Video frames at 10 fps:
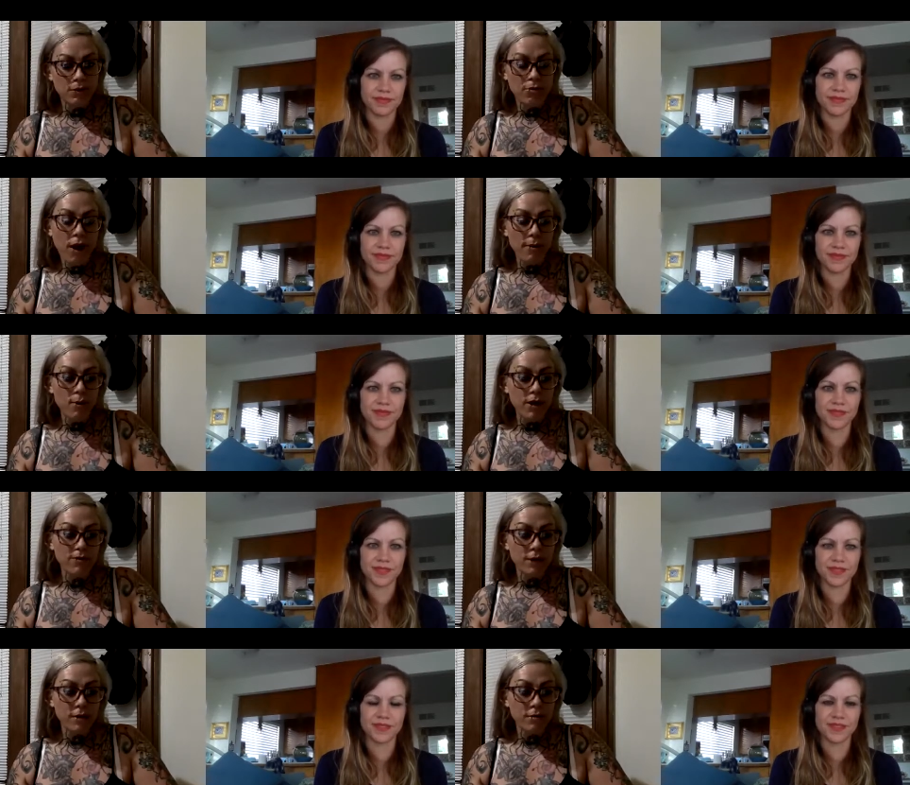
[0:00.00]
Speaker 1: you probably
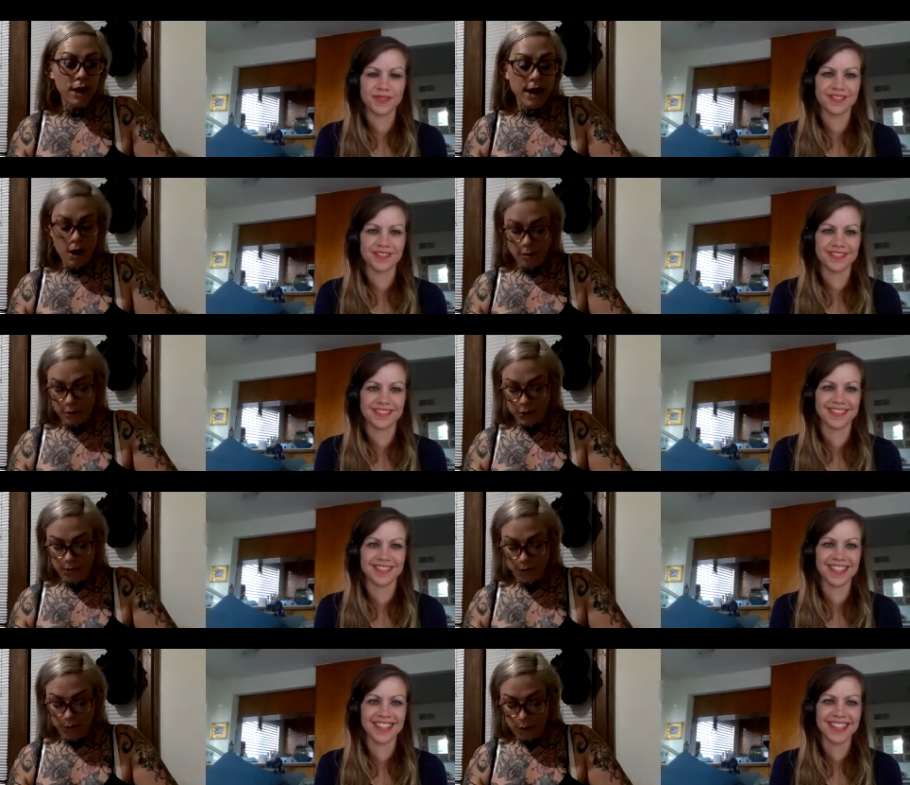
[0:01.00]
want to figure that out
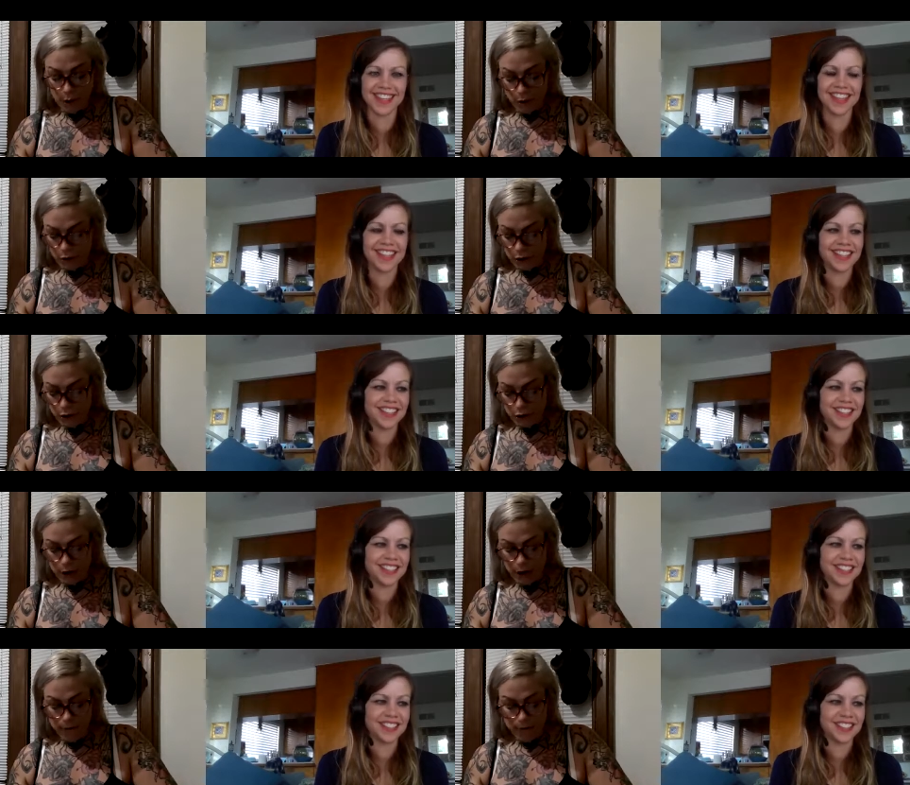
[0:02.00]
before you start to
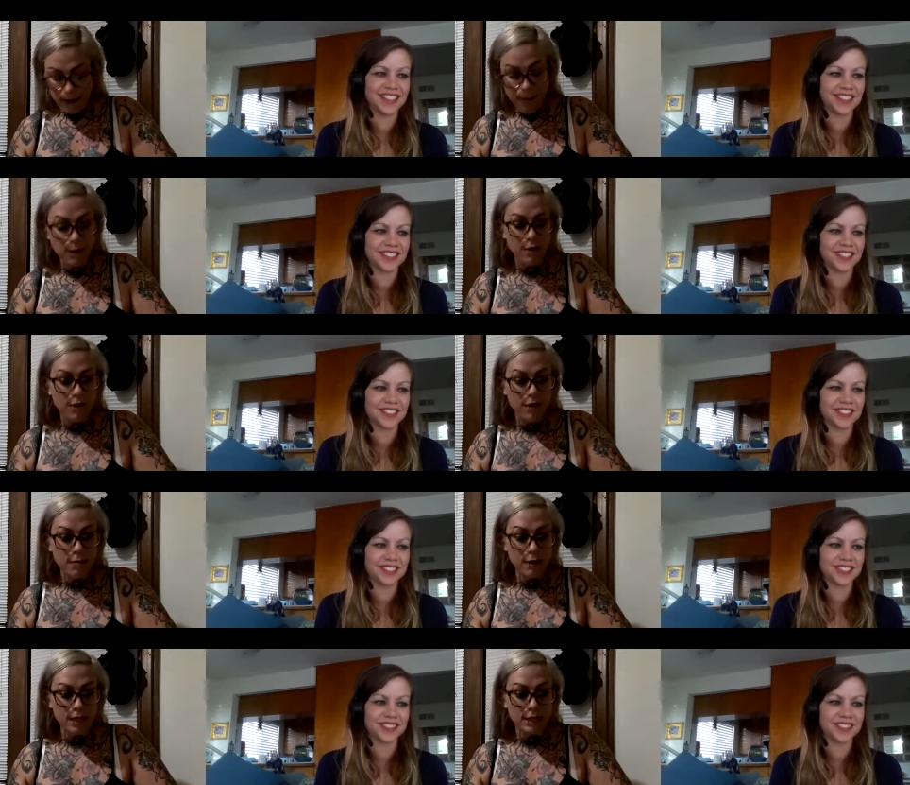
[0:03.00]
try to have a family with
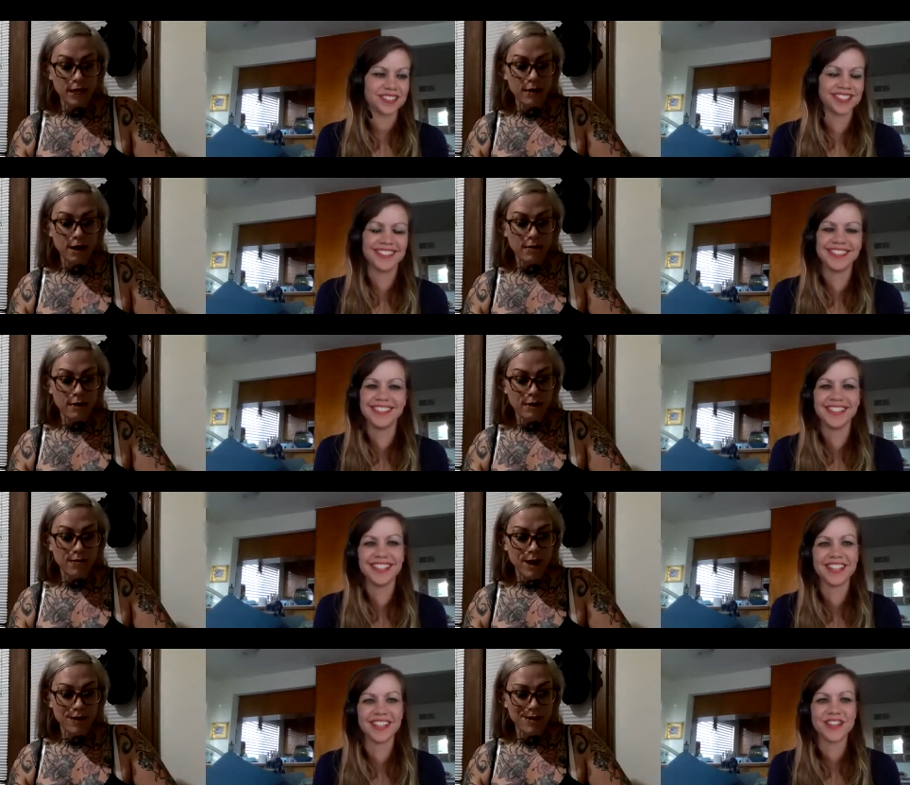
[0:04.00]
them because they don't have very
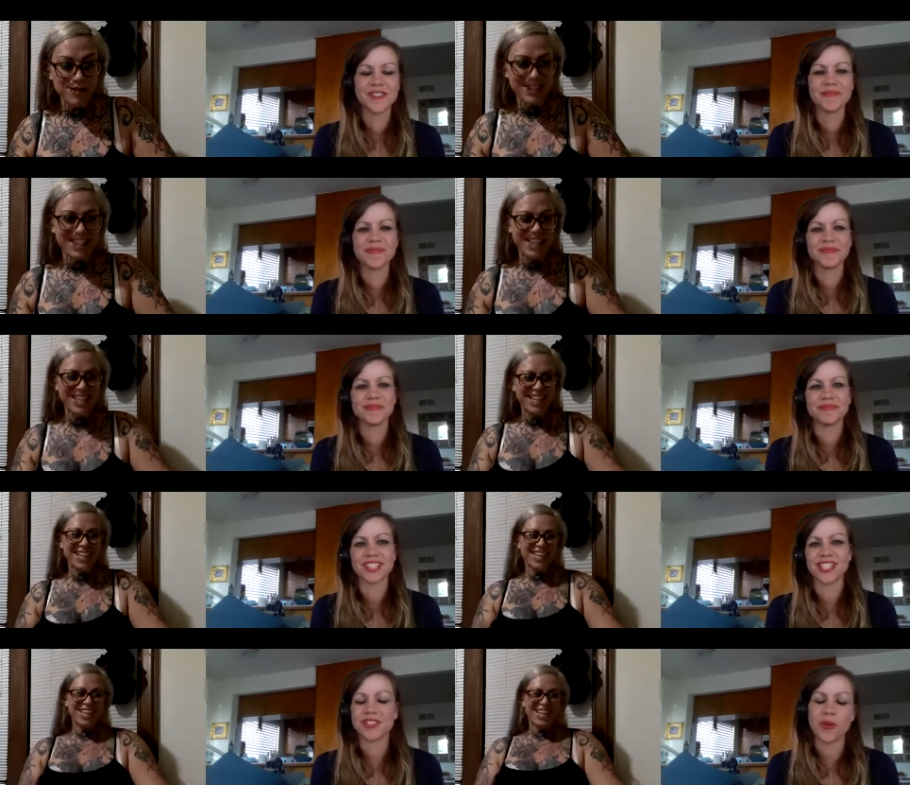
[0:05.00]
good values.
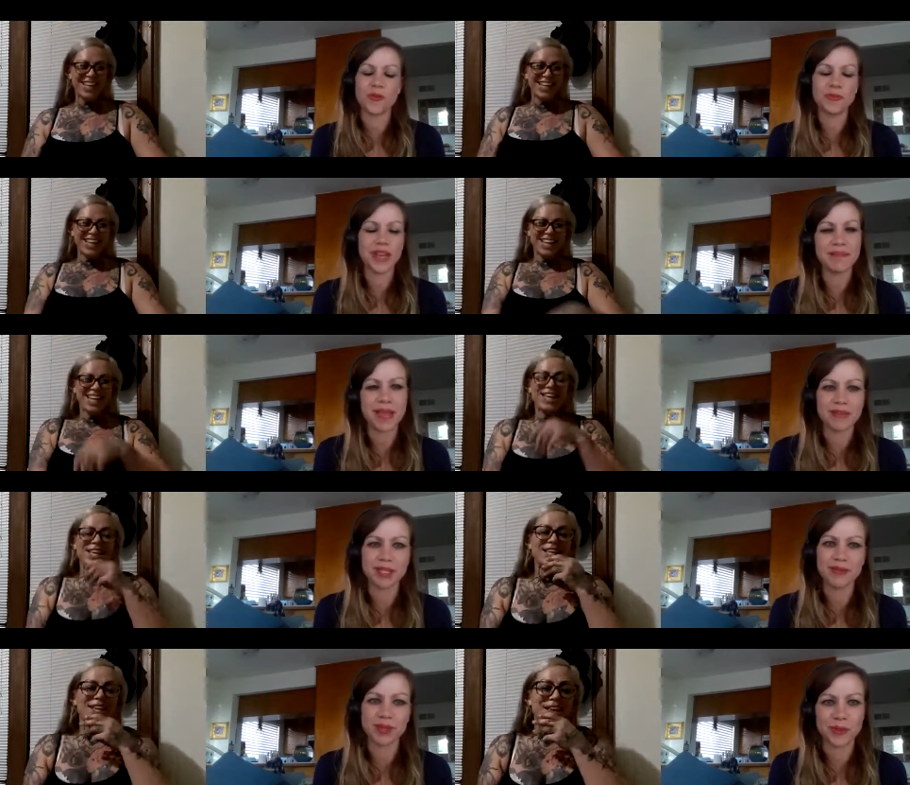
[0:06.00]
Speaker 2: Don't make
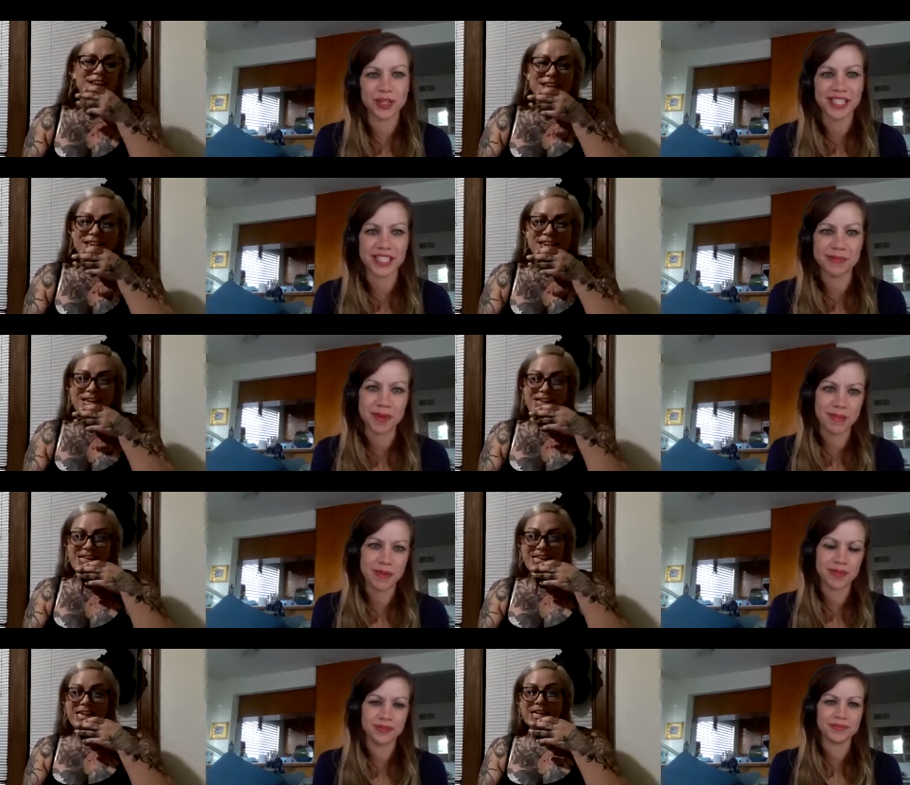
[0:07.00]
babies with worthless
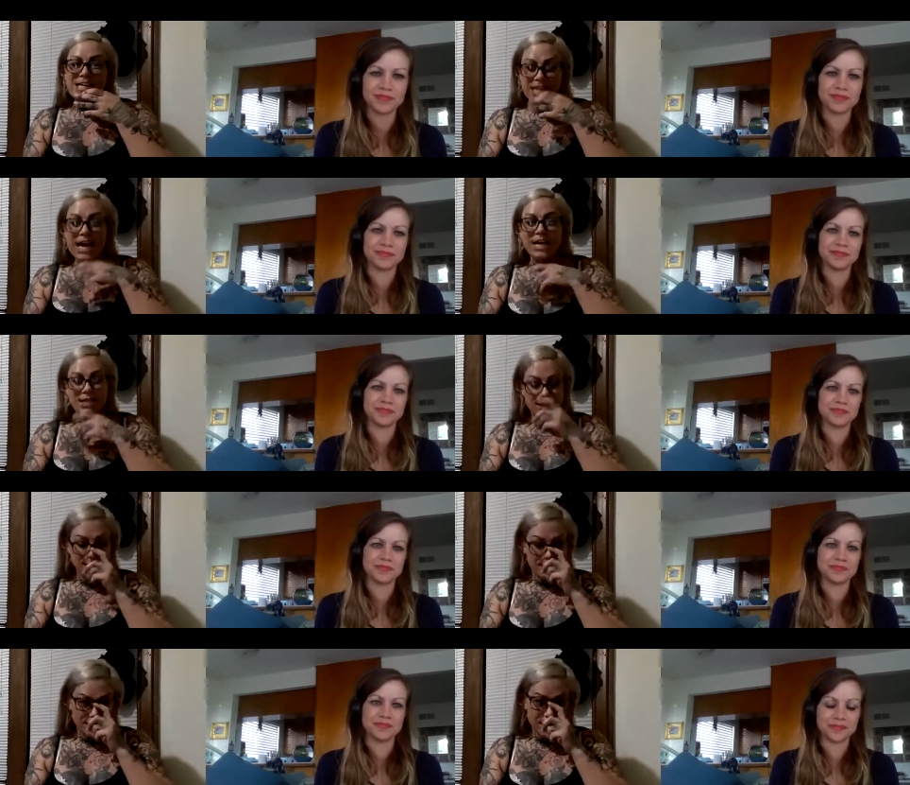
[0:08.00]
people.
Speaker 1: Yeah,
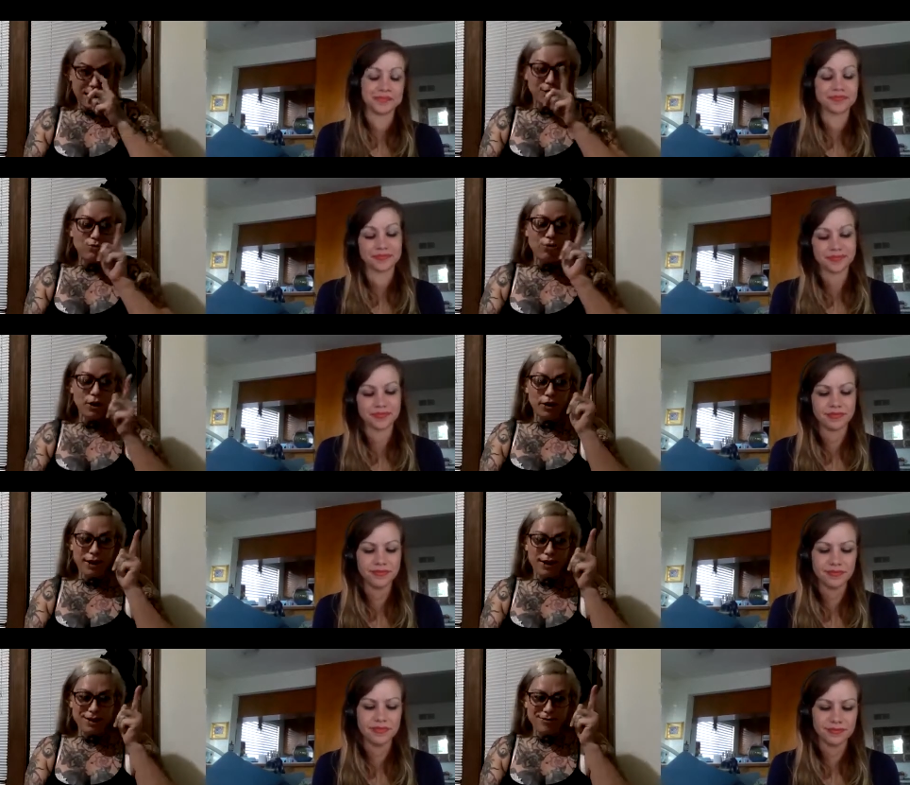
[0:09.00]
that is
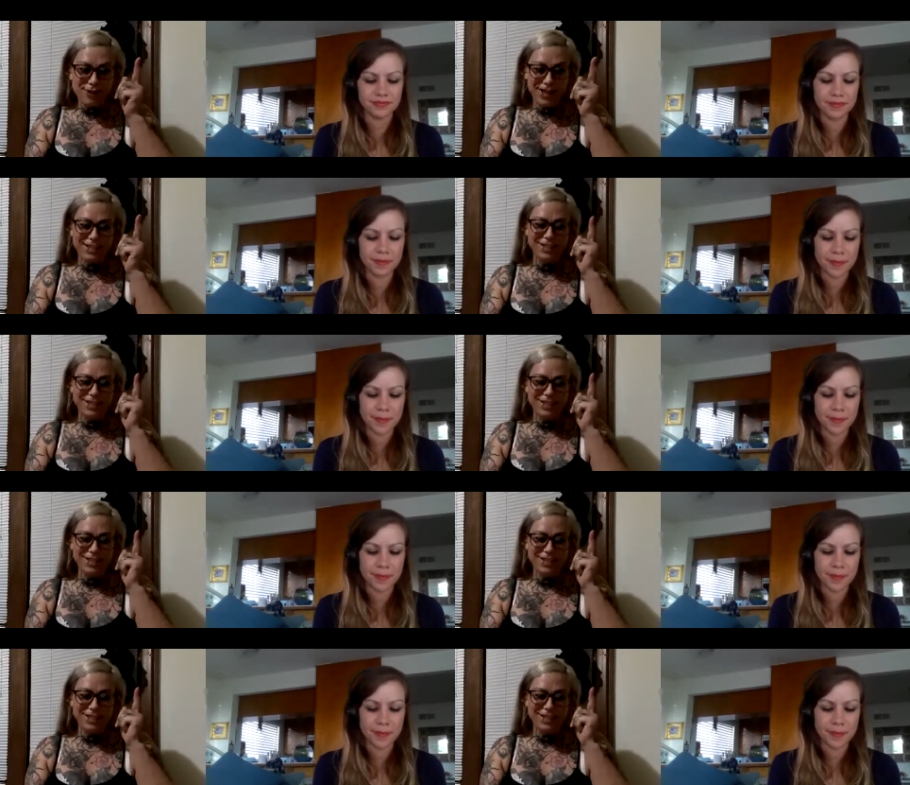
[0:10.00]
really good advice.